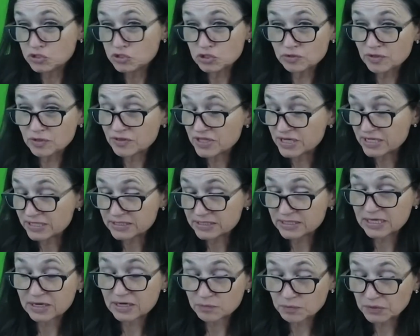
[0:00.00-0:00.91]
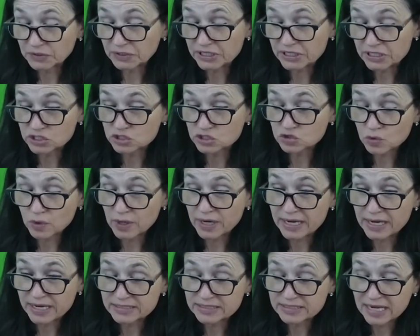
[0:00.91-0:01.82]
do the things that I really
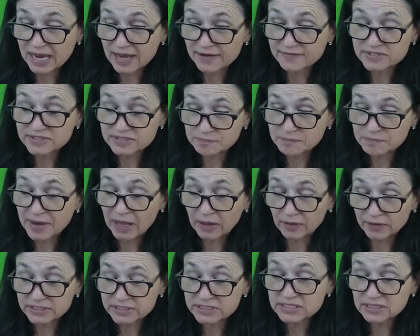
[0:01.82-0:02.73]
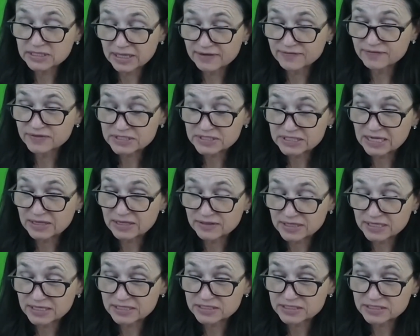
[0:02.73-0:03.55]
enjoy and to have some balanced life and to get